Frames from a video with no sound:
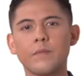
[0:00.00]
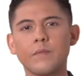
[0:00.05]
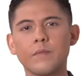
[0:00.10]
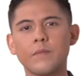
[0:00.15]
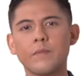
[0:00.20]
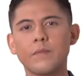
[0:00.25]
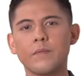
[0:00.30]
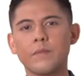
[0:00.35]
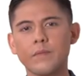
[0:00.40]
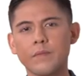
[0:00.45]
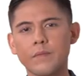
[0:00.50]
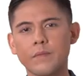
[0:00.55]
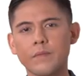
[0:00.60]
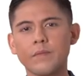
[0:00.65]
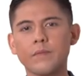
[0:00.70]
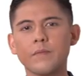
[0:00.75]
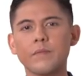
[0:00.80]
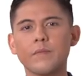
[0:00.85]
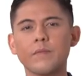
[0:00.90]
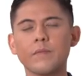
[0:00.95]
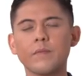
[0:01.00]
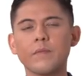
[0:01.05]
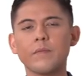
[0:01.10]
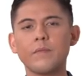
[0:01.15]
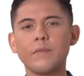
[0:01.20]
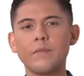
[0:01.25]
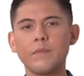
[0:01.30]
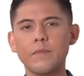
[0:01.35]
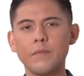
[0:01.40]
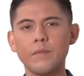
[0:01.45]

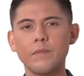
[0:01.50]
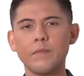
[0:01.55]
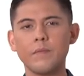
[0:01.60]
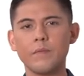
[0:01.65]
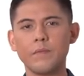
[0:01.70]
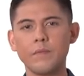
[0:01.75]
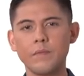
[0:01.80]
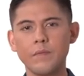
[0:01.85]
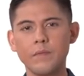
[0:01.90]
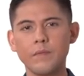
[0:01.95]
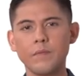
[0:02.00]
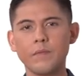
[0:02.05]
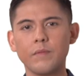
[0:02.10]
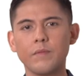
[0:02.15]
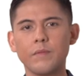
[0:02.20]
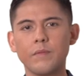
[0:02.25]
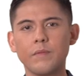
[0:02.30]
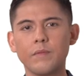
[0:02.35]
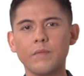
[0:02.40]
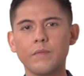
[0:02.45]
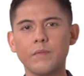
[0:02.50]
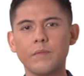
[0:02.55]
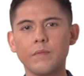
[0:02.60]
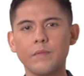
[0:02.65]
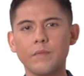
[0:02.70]
(silent)